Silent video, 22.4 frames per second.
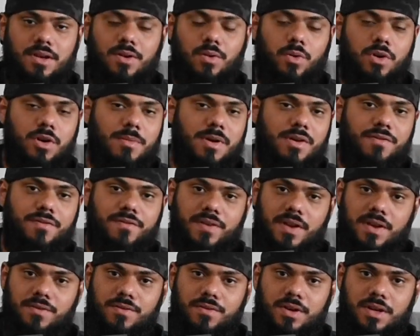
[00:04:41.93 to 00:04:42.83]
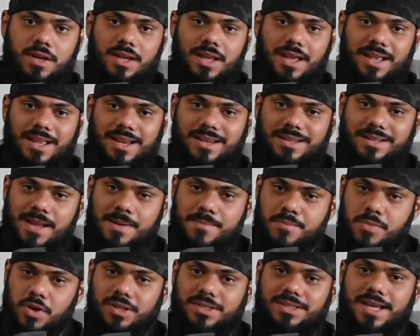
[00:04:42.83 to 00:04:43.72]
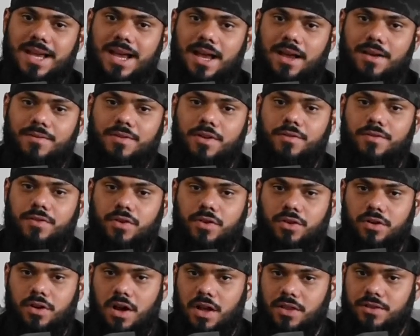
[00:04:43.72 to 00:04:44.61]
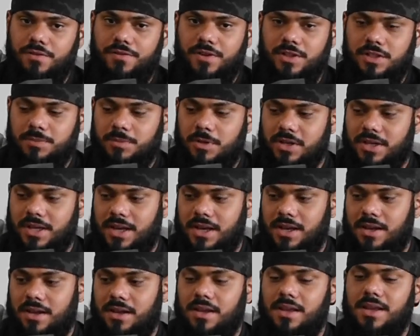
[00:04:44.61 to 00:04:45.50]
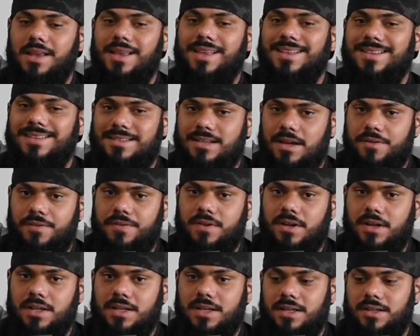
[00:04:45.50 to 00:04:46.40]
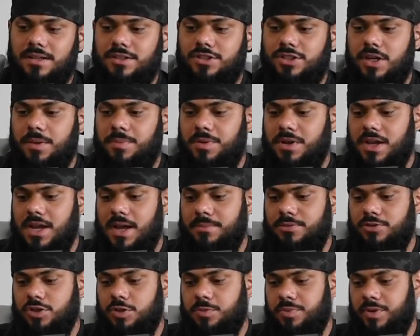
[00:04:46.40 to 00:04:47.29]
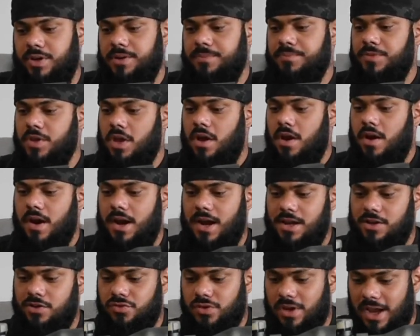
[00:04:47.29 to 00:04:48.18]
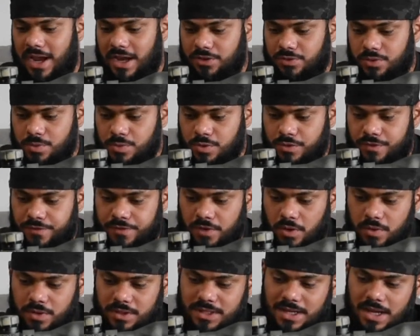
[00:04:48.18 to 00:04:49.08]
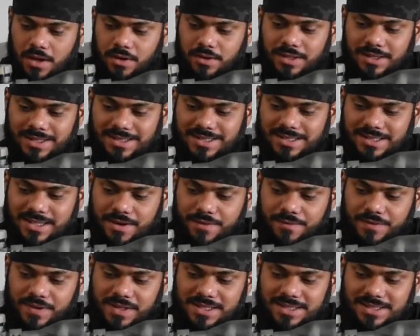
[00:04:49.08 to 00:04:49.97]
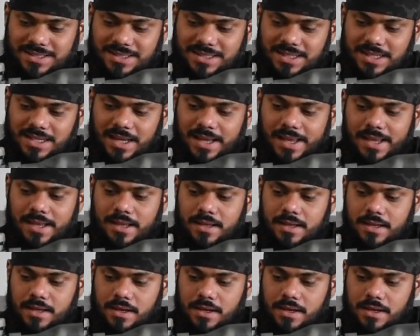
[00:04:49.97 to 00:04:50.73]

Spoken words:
One of my favorite is a must-have. If you're on the fence about getting it, definitely get the JP capture spring. Alright, as we move forward down, this is a VZ